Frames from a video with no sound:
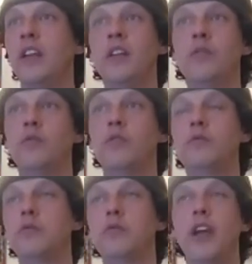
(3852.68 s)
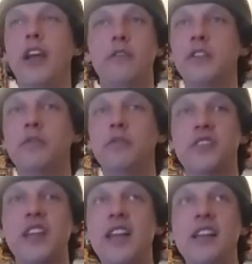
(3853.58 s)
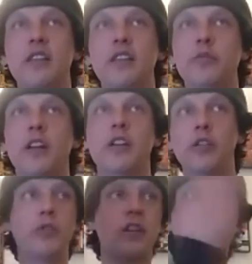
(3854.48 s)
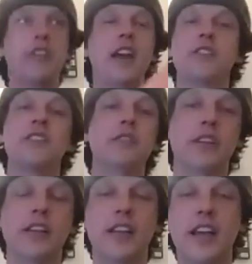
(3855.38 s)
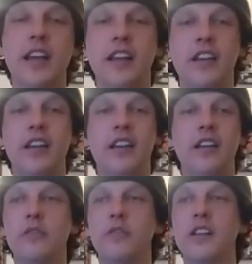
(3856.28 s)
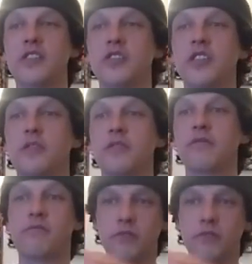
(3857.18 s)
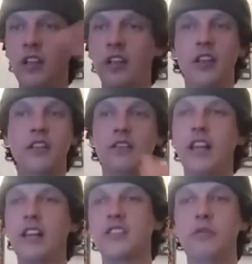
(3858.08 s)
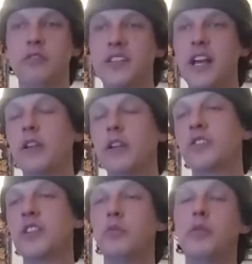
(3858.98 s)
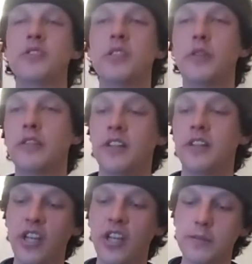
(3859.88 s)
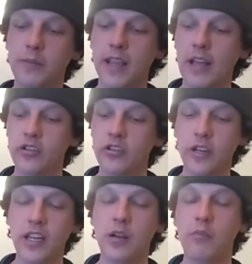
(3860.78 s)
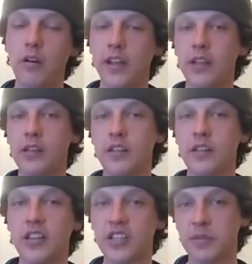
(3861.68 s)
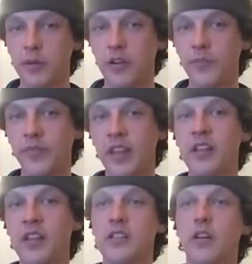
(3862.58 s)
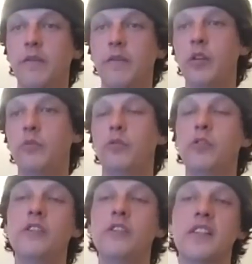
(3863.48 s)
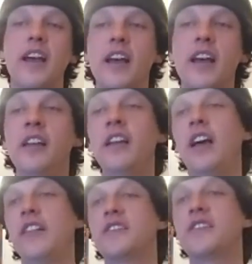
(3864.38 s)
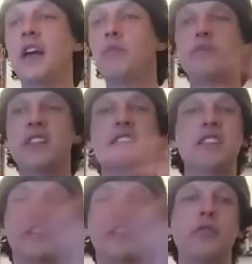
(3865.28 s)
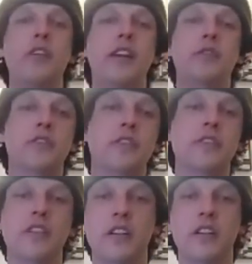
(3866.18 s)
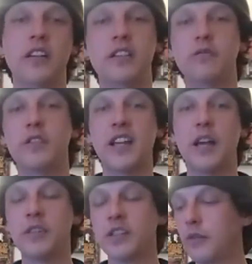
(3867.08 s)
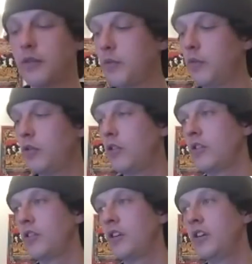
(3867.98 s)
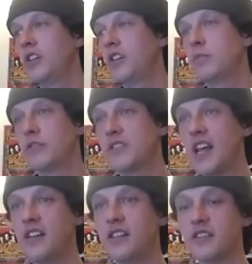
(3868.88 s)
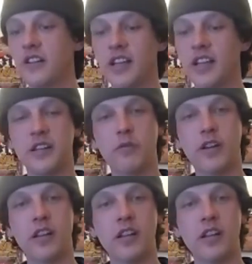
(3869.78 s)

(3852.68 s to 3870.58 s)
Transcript: We'll hear of a new estate and we'll be like, cool, we'll go there and see what we can get. Otherwise, it's just, let's see what's happening. Or someone else like James may have a trick in mind at a spot to go and film. We'll go to there and then Sam will see something on the way or da-da-da. With Sam, it's a bit more spontaneous, I guess, in a way.